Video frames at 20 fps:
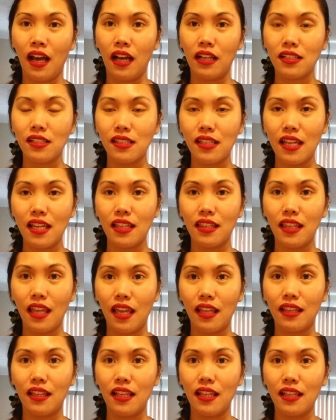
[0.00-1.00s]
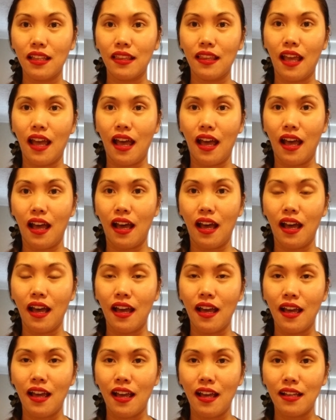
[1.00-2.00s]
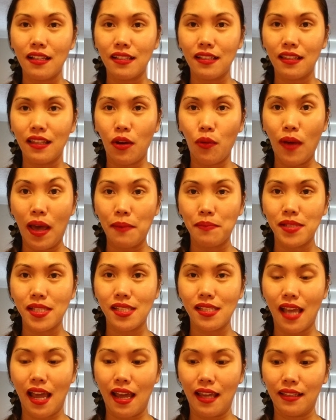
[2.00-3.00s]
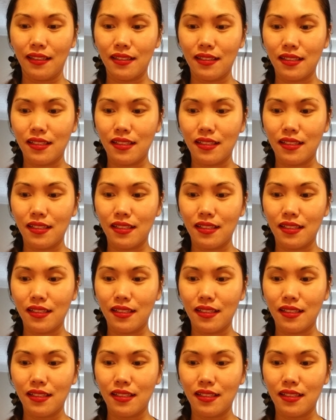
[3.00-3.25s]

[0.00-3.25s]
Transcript: stated in the in the website.